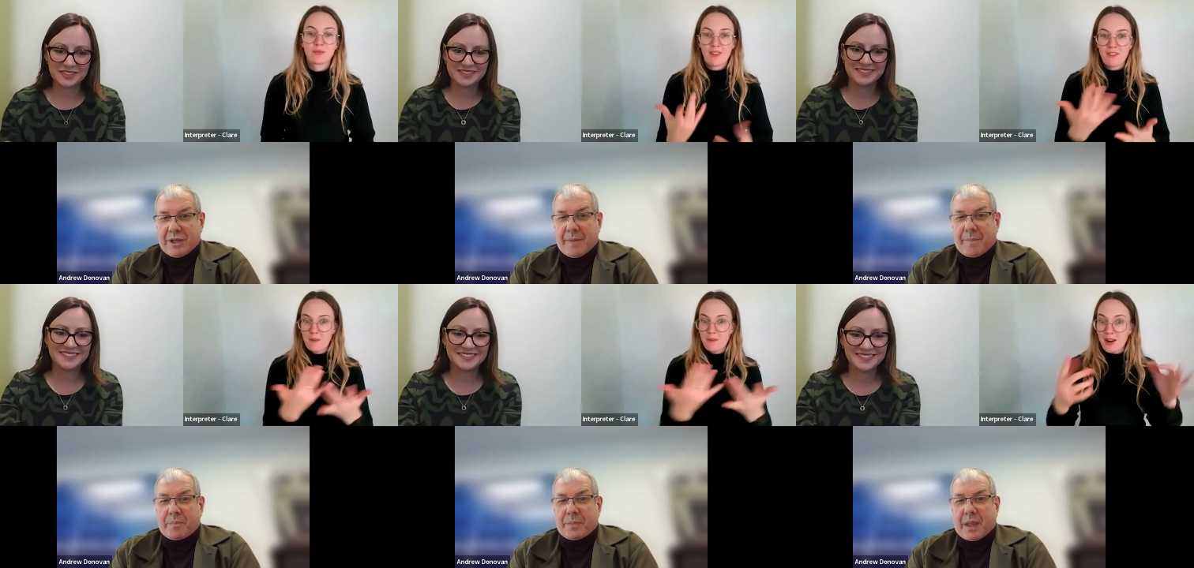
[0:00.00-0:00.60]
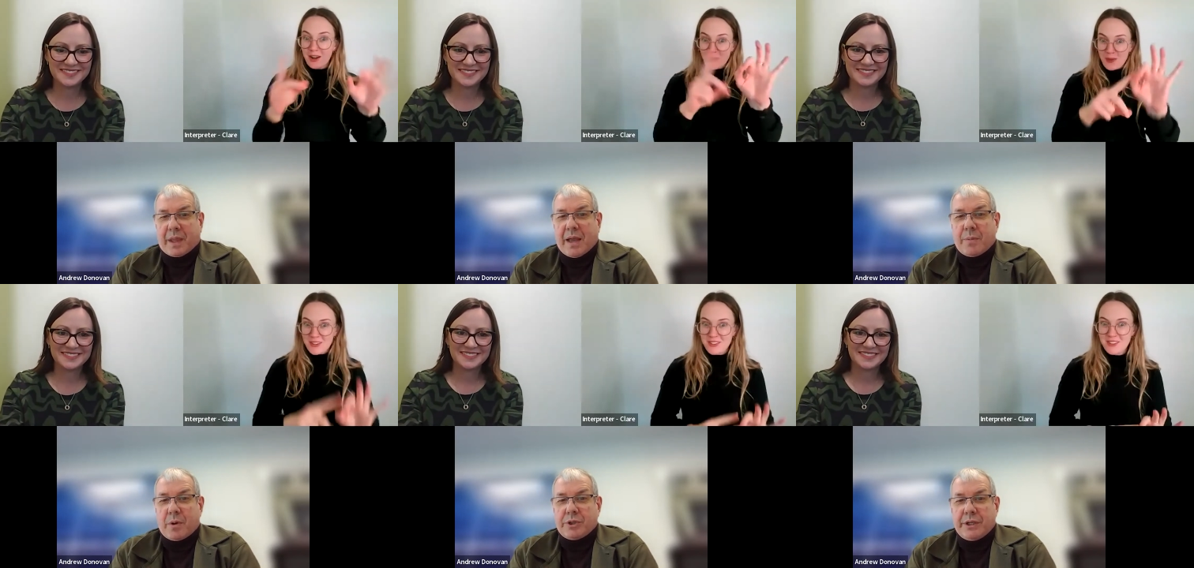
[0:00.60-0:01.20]
Speaker 1: Um, are
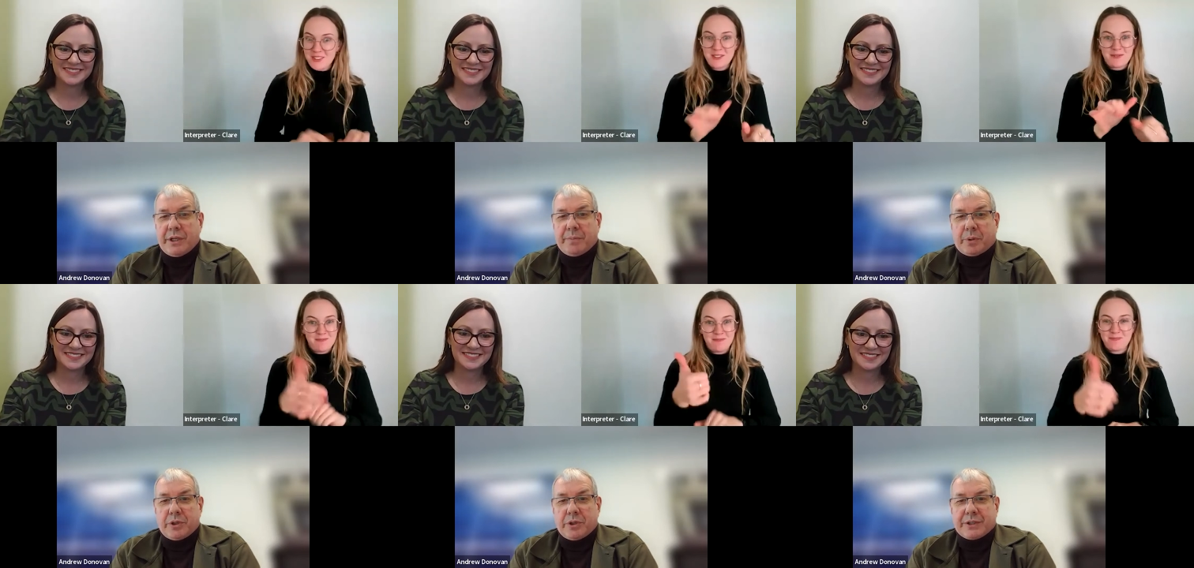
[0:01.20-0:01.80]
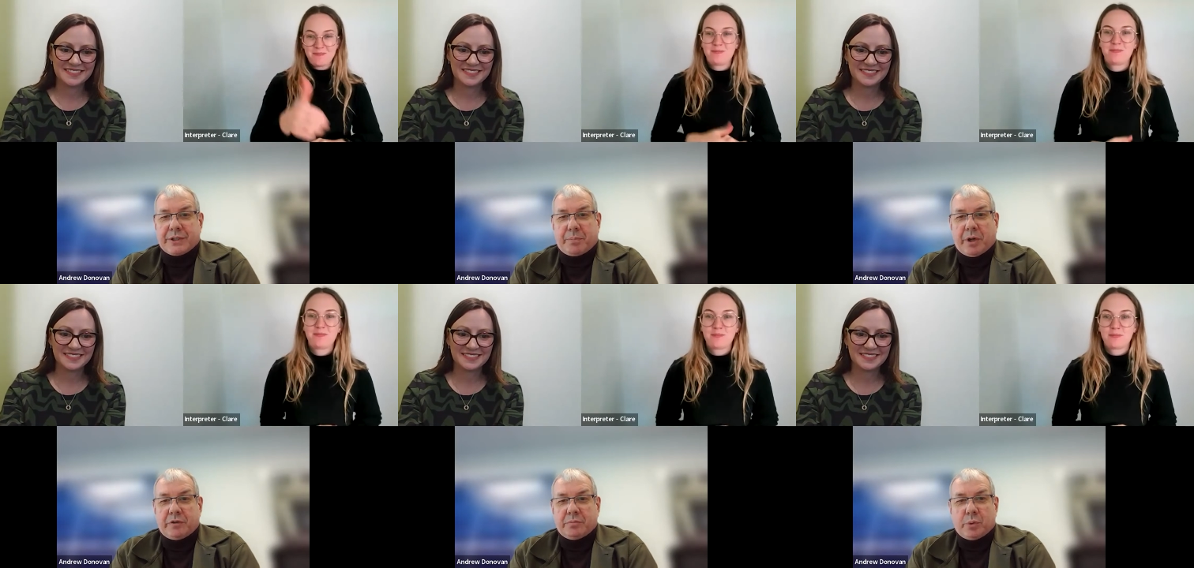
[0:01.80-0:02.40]
multi-year projects a
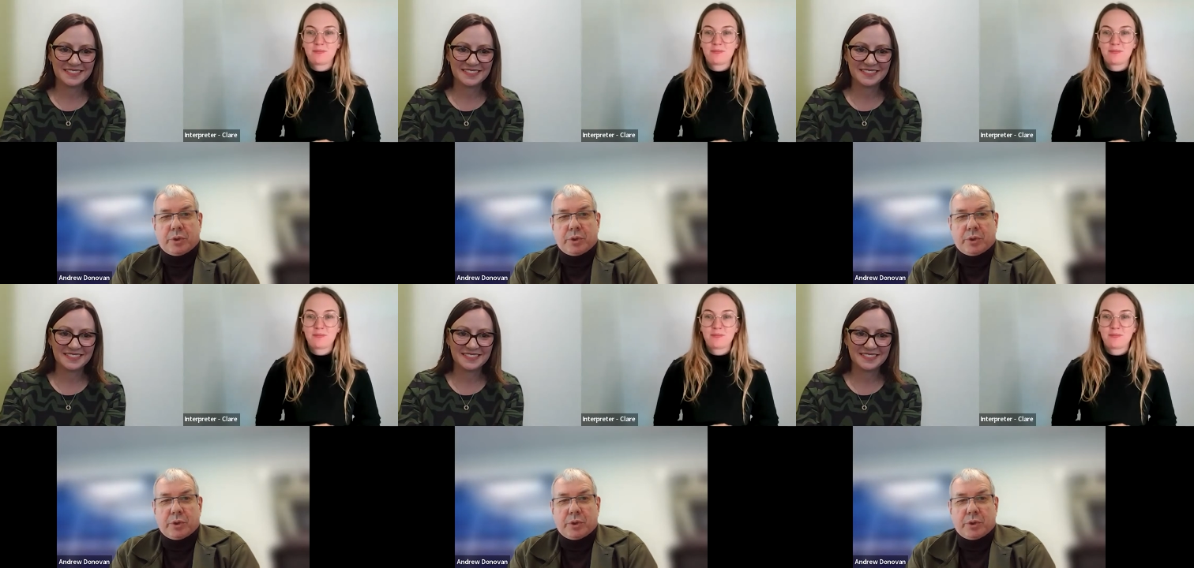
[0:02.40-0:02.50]
preferable